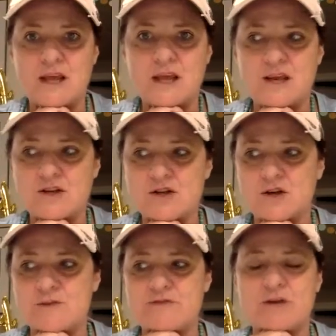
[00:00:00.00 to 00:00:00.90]
in
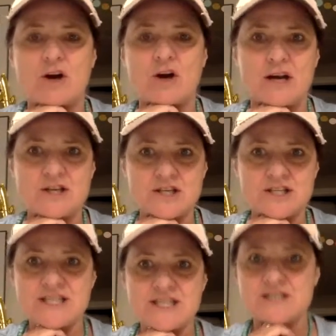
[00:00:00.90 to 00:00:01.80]
terms of our
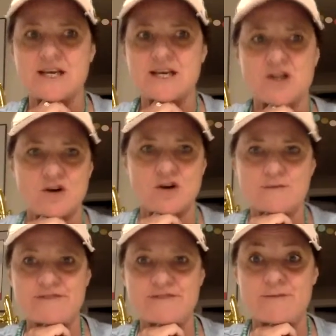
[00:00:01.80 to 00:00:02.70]
consciousness, in
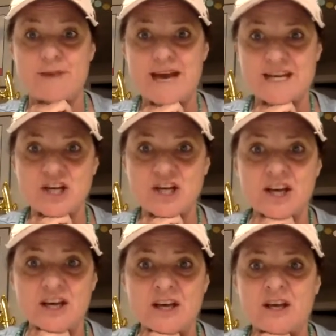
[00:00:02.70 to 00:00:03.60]
terms of magic,